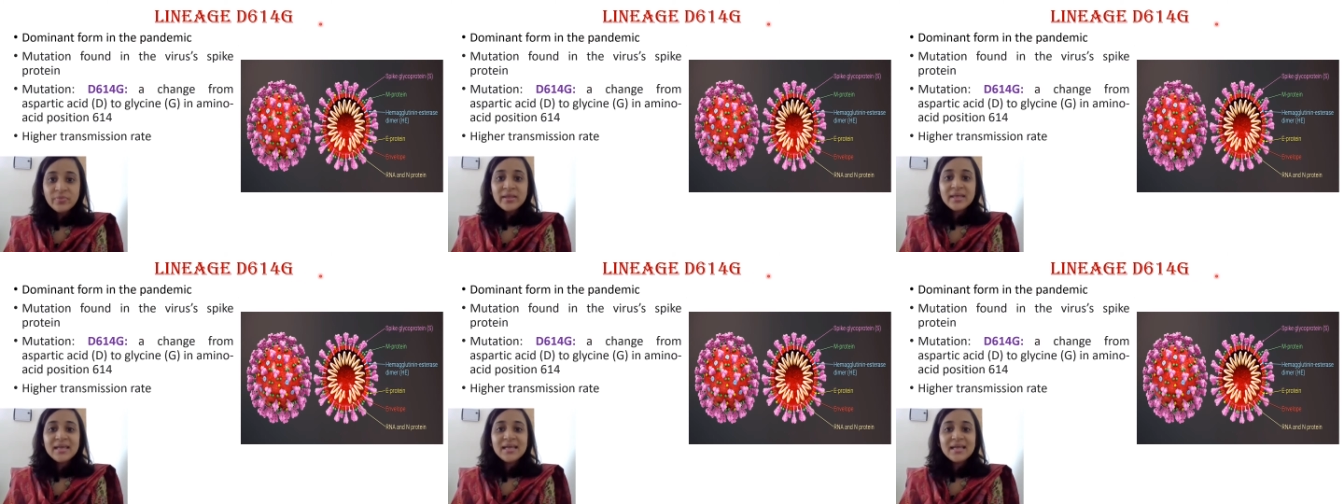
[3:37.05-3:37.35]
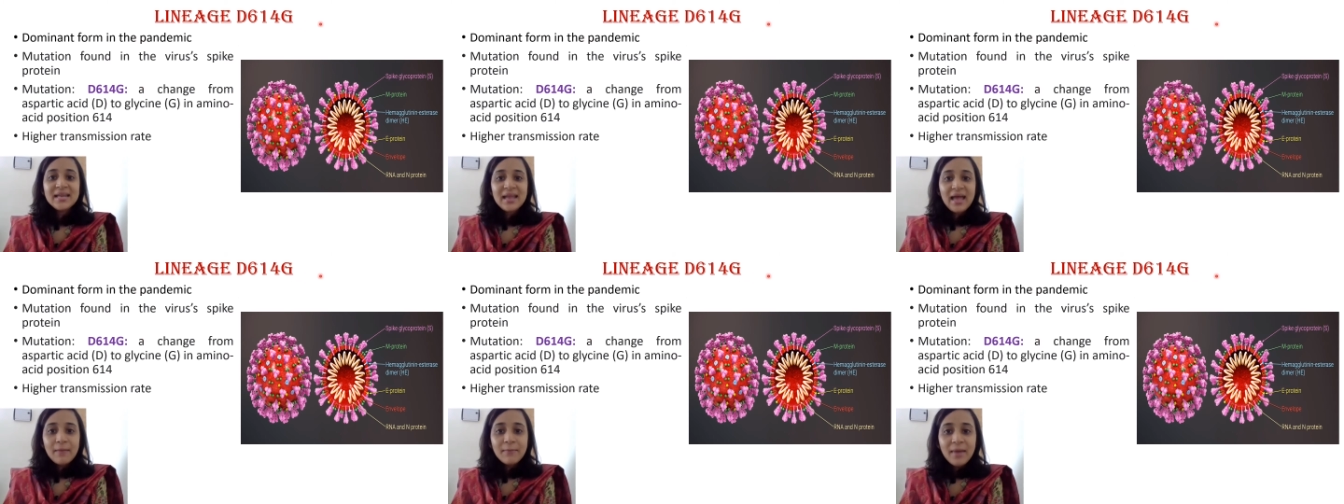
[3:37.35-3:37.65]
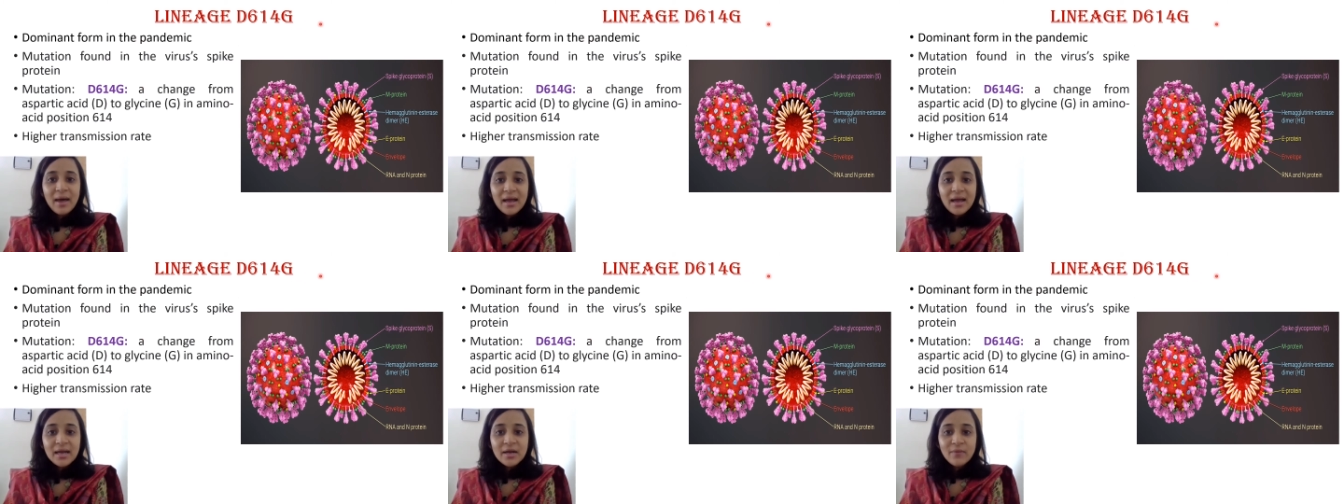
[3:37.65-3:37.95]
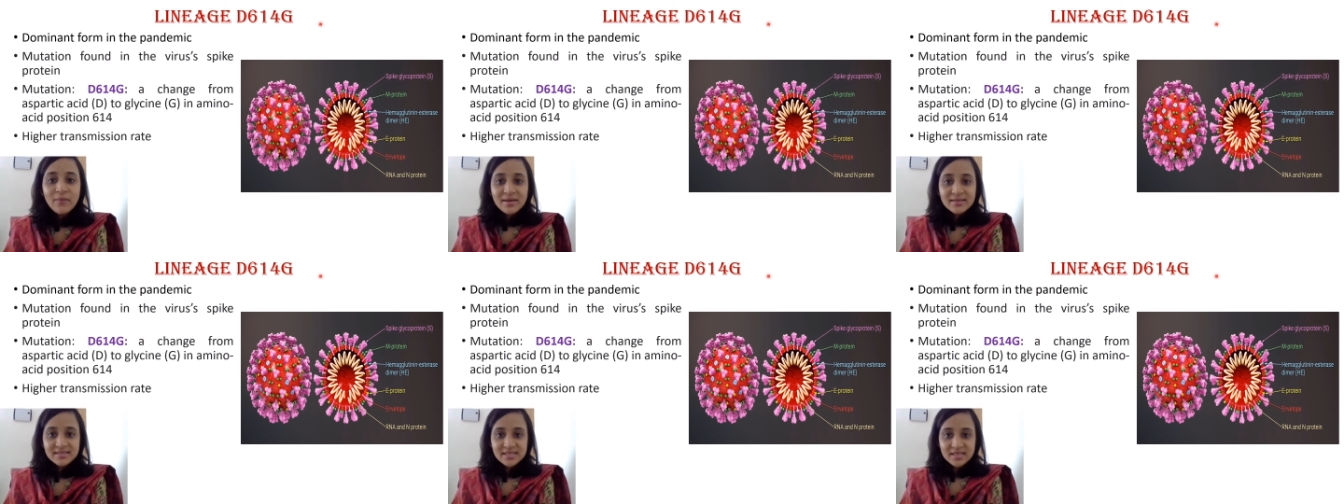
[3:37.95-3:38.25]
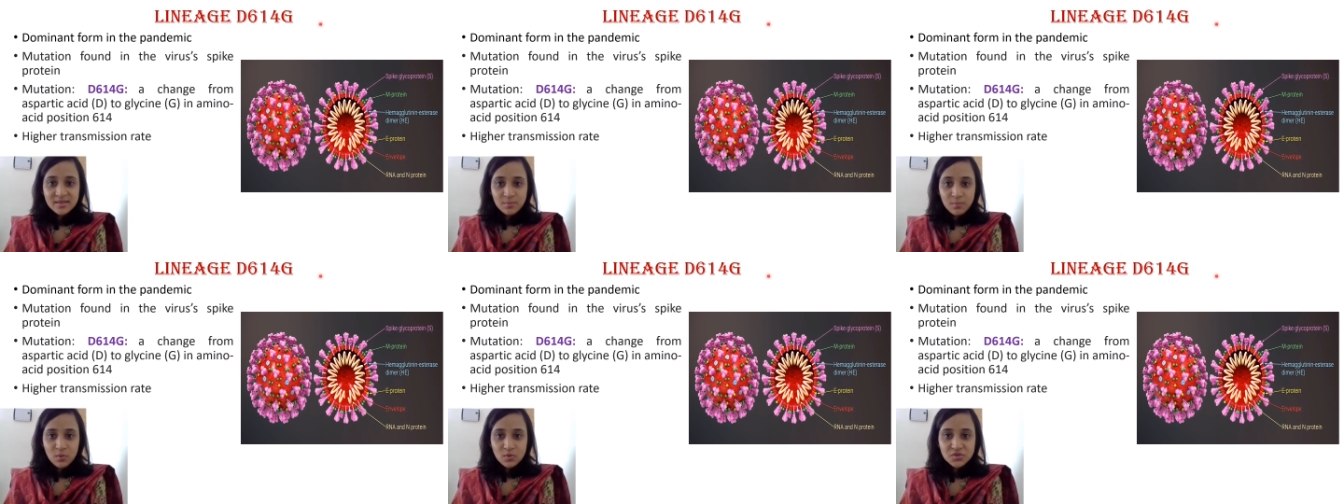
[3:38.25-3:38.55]
in amino
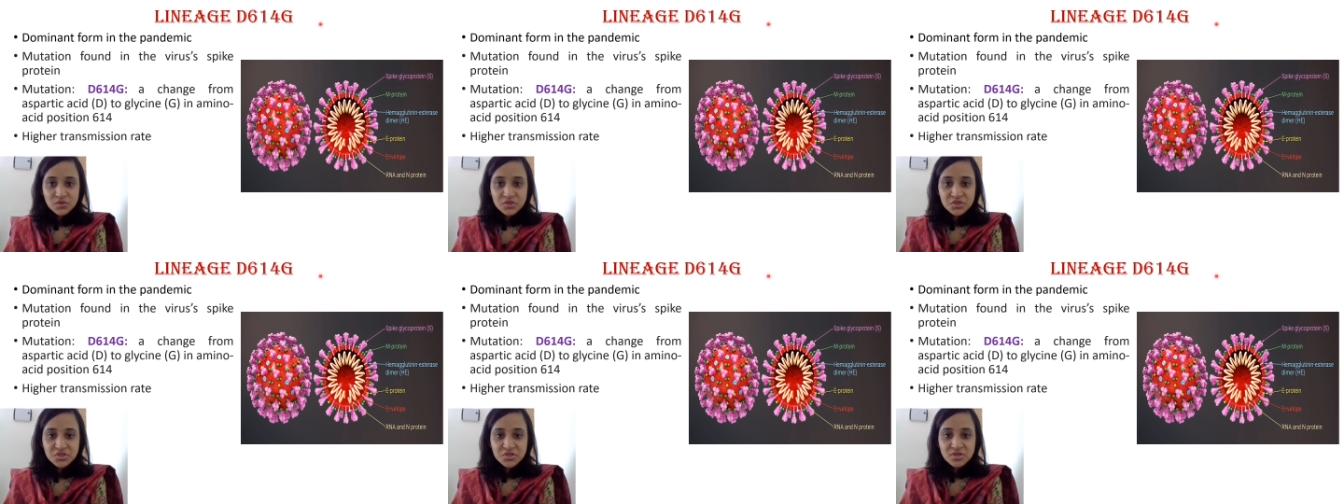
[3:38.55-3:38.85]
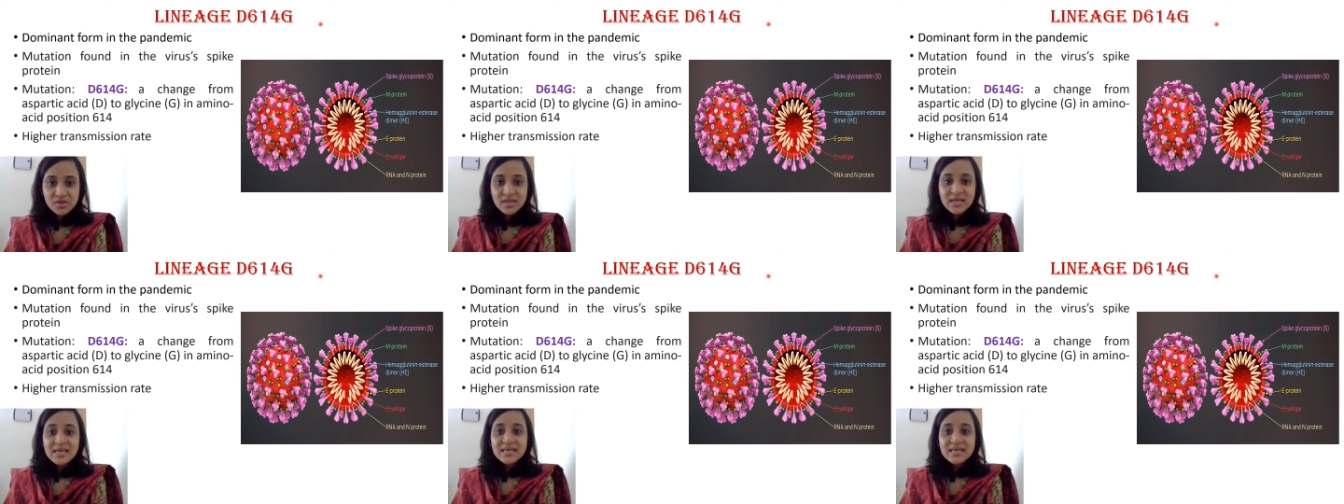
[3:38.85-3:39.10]
acid position